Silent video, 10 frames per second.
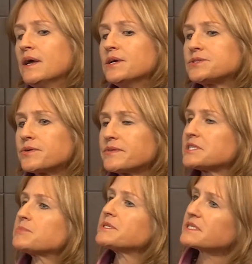sort of the
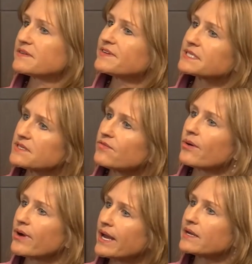specifics of
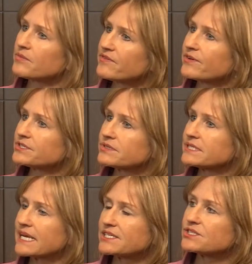where we're headed with
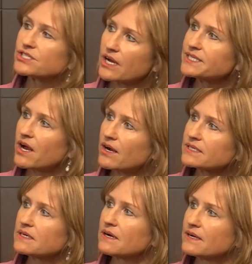virtualization. John
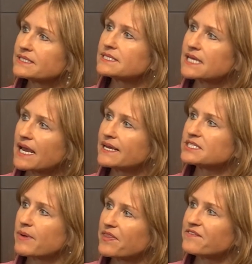talked on
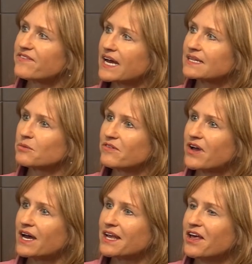stage about the fact that we've
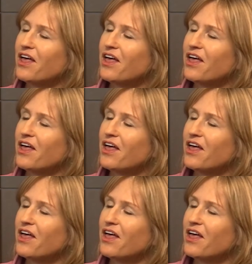got